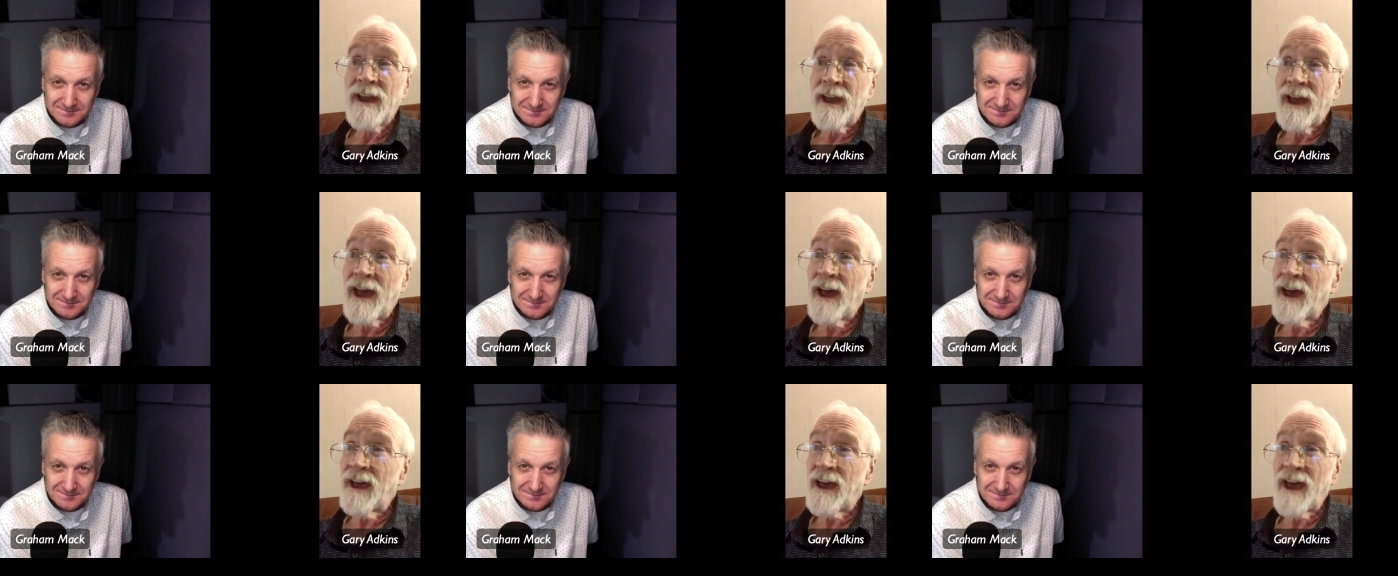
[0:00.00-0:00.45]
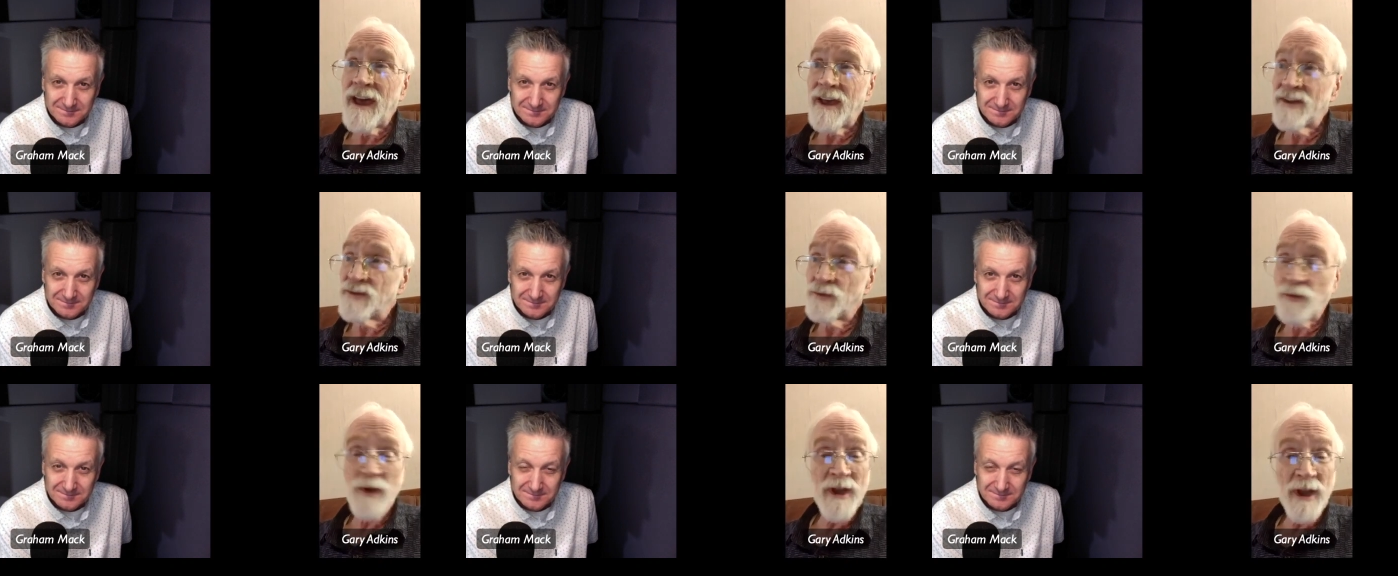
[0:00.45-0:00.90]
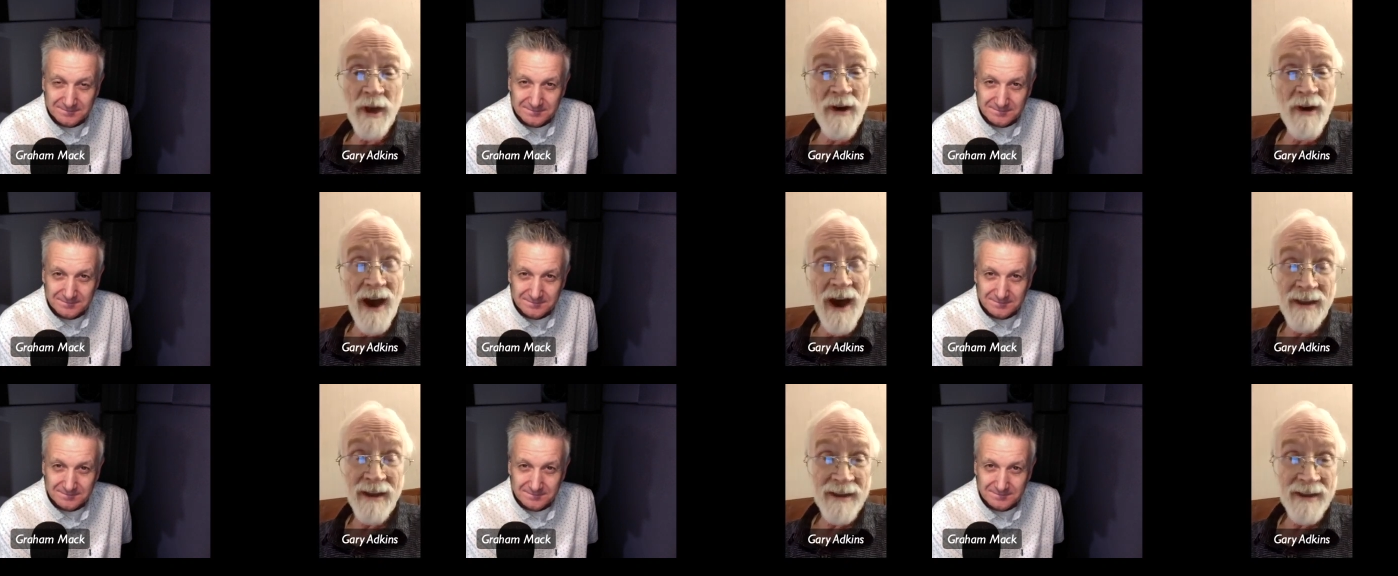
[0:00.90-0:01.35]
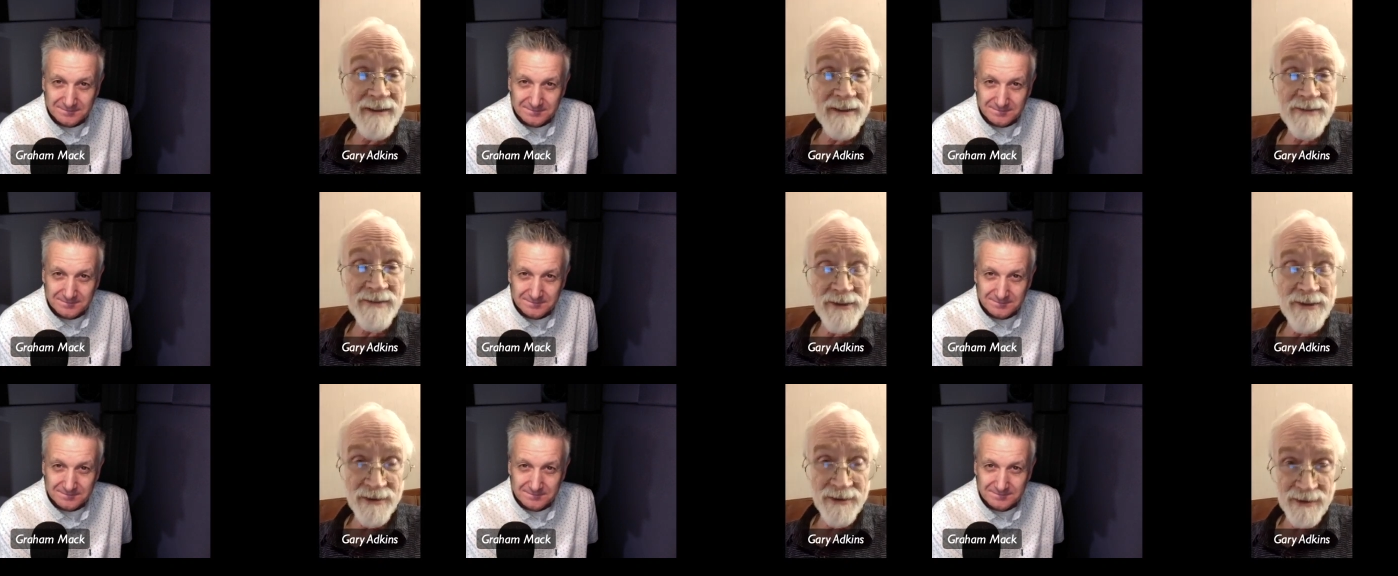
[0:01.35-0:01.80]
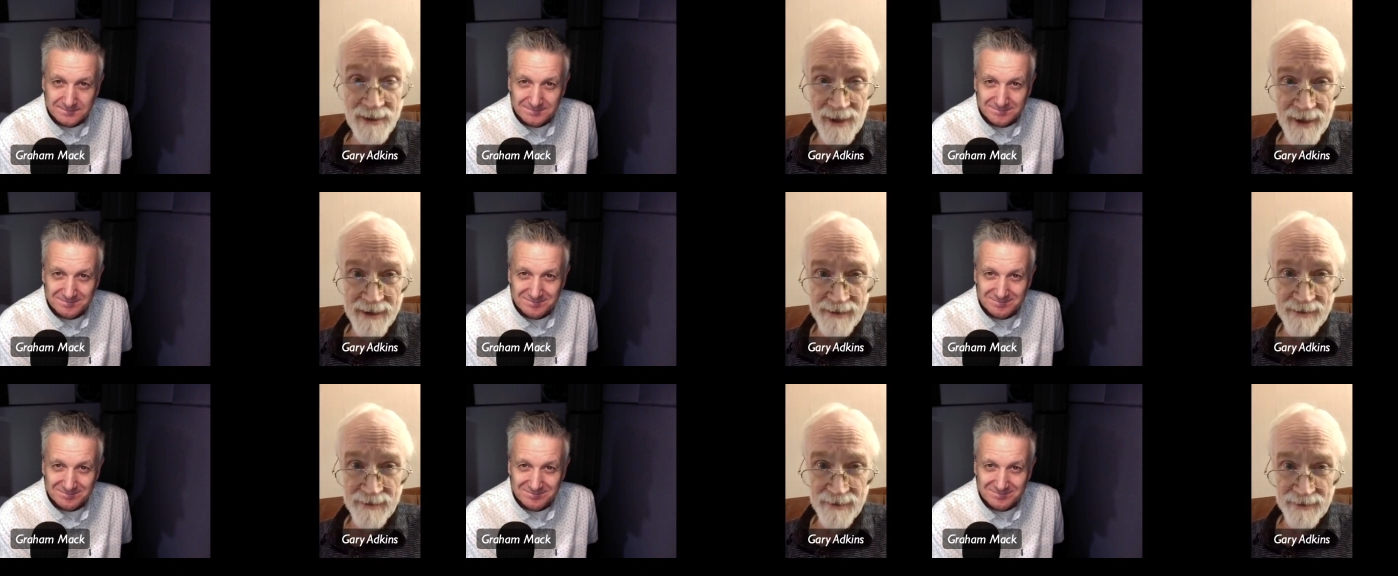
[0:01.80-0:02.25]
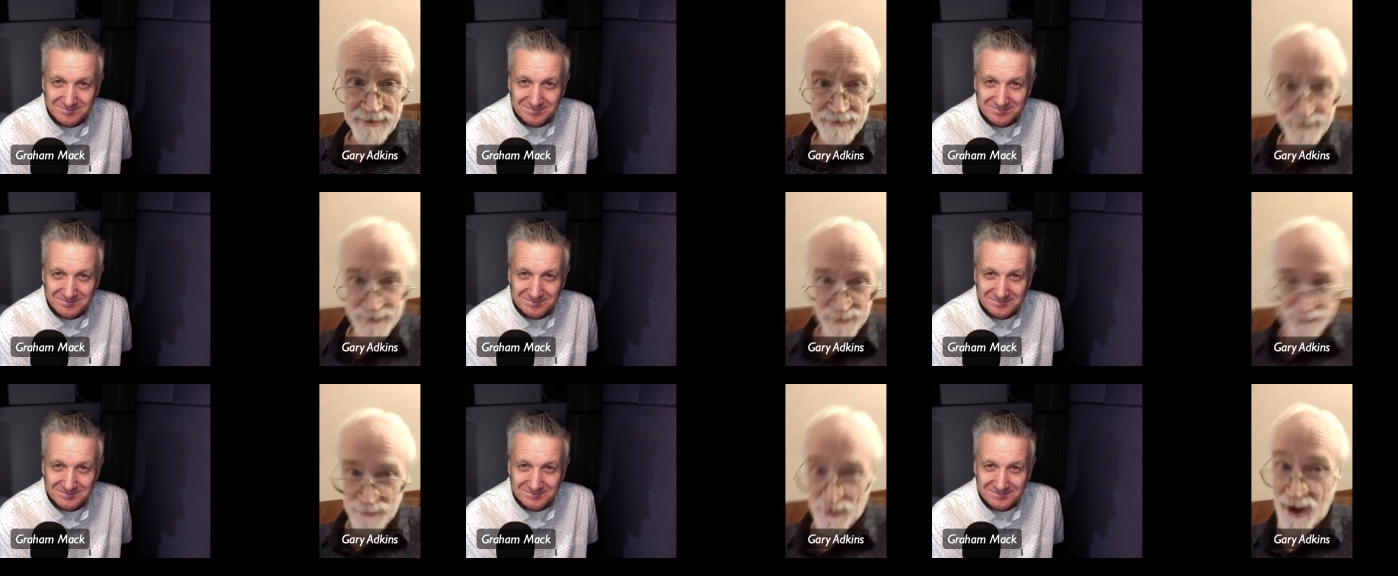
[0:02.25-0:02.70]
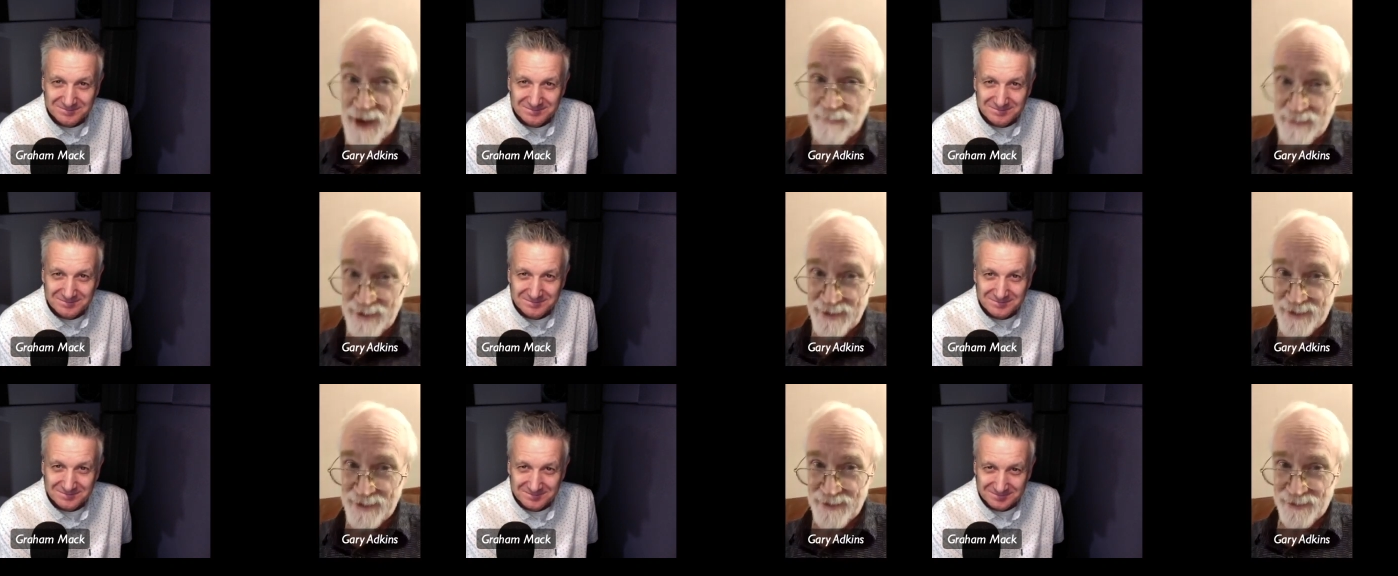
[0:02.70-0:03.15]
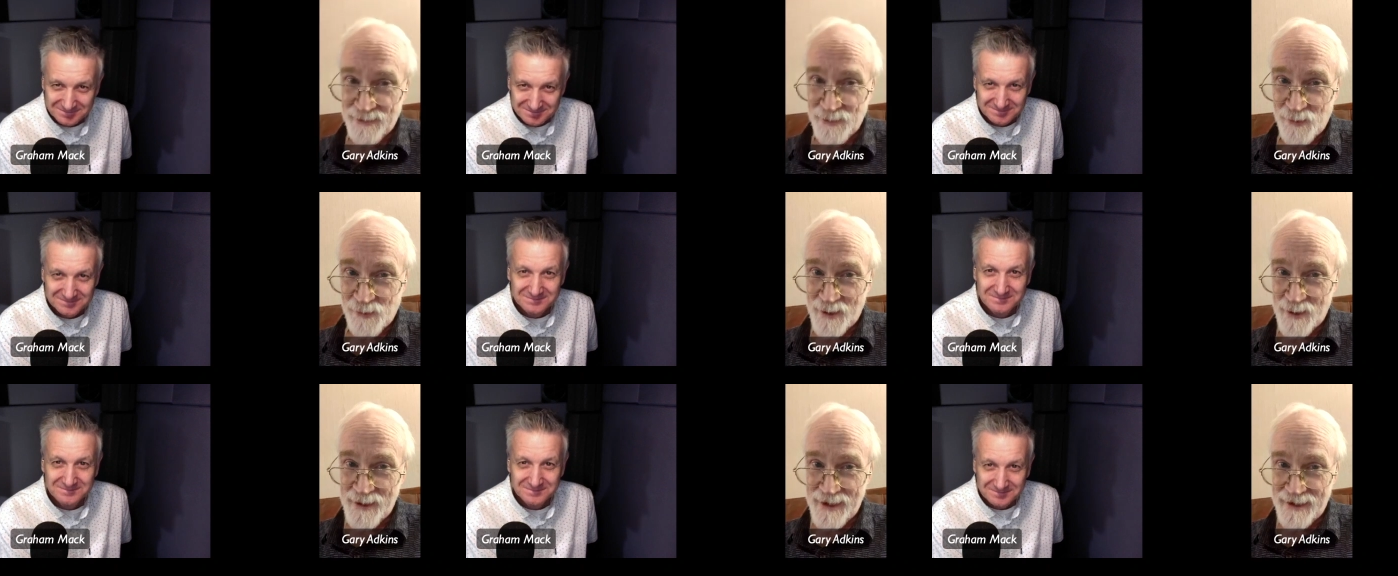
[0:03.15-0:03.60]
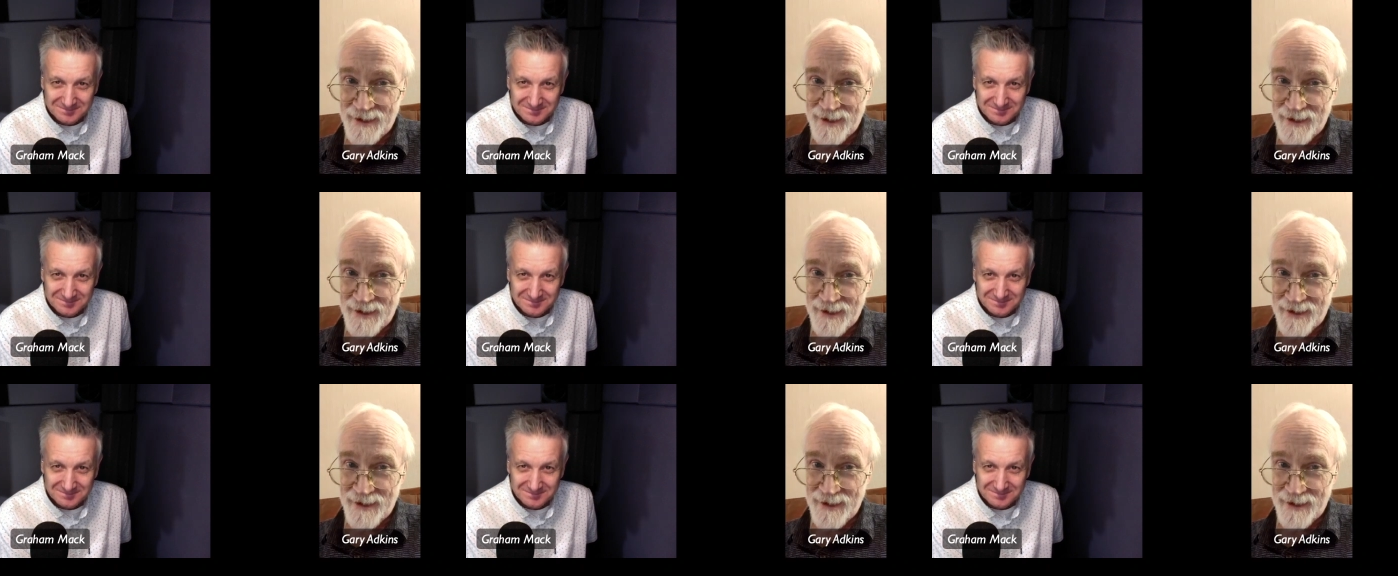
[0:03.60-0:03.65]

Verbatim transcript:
Speaker 1: ha has willow islands, just like is described in this story,